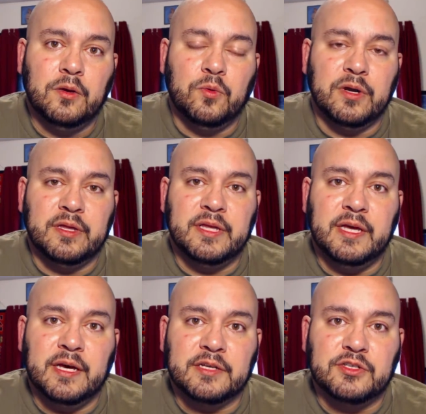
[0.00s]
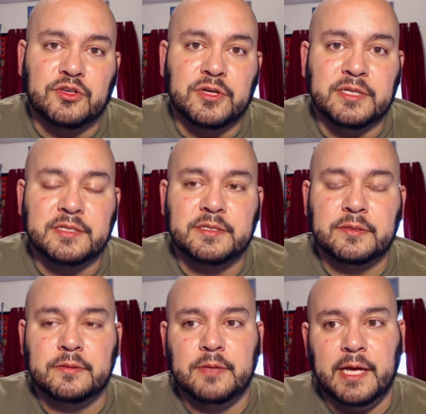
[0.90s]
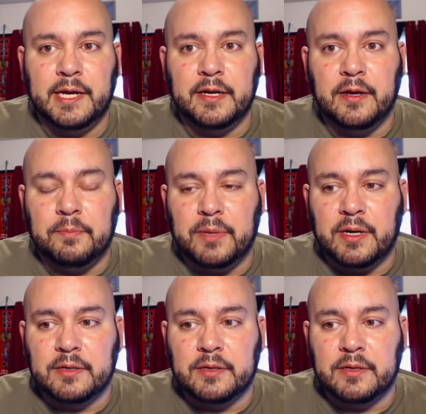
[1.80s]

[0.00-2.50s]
One of the students ended up